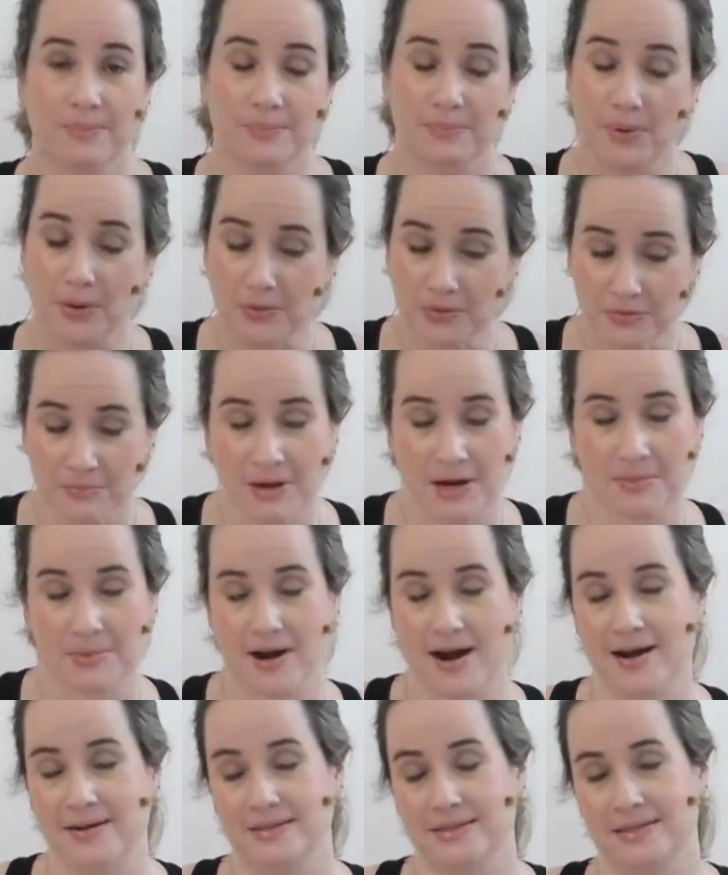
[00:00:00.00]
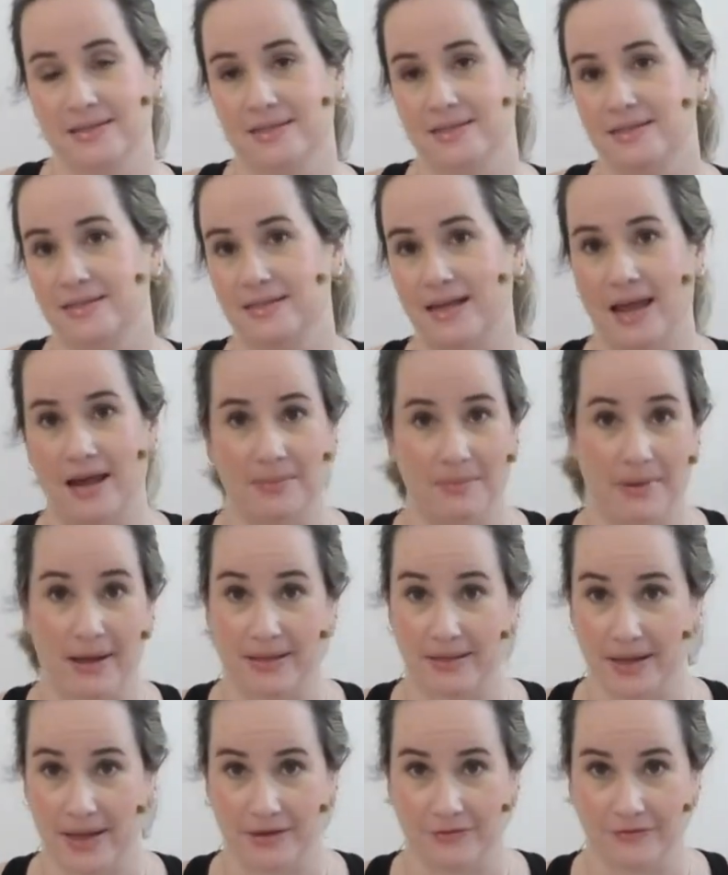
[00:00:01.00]
both my practice and my
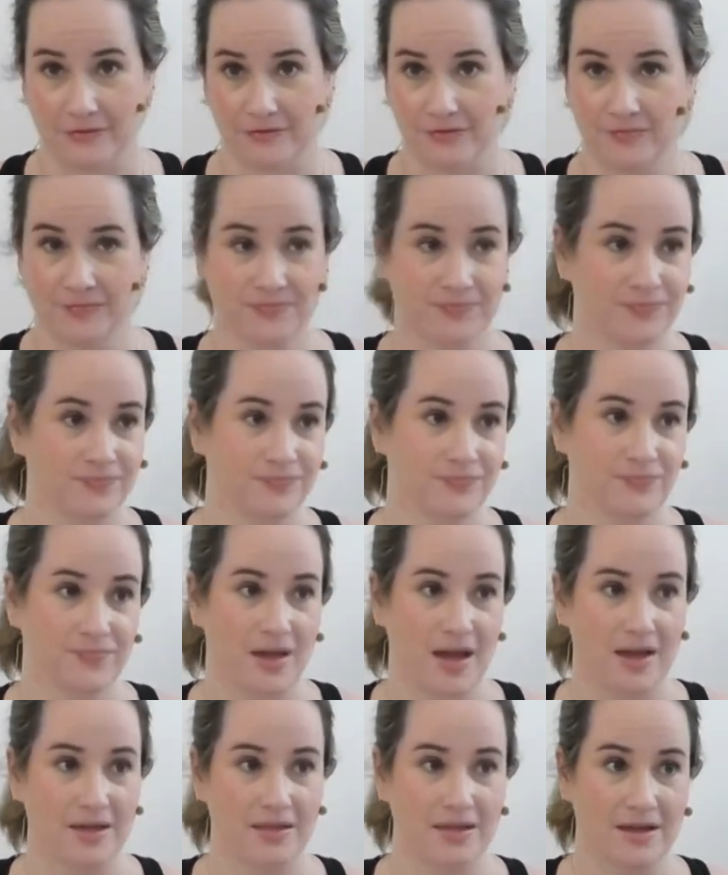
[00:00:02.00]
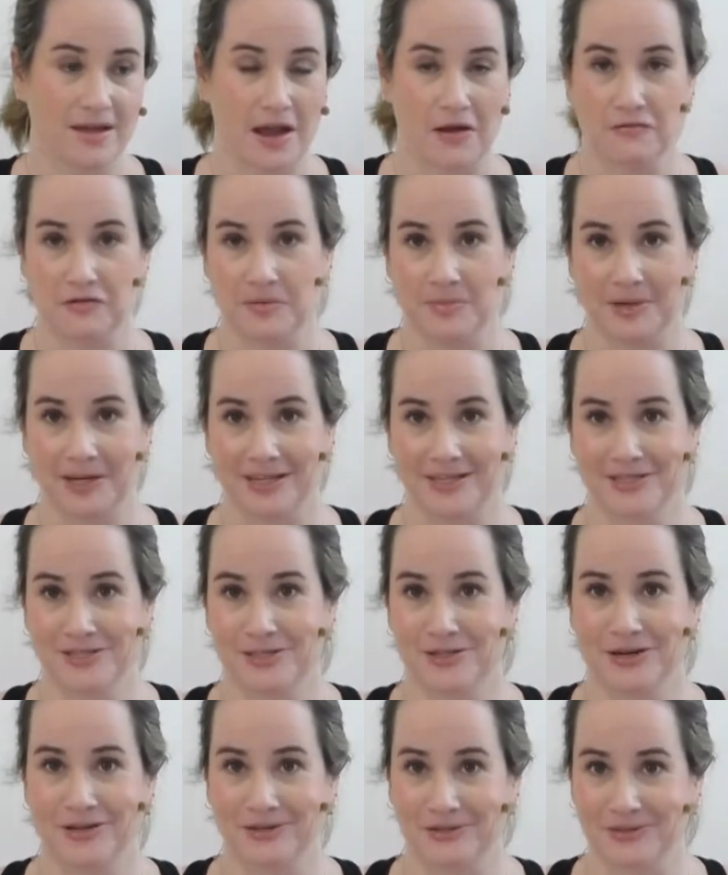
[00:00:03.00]
life. I think everybody
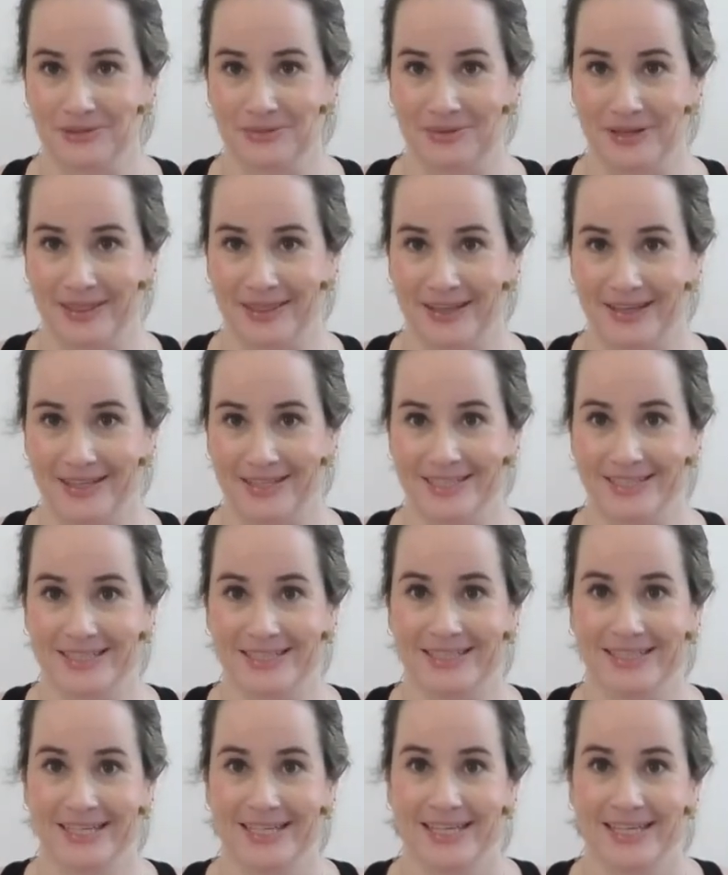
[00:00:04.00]
struggles with this.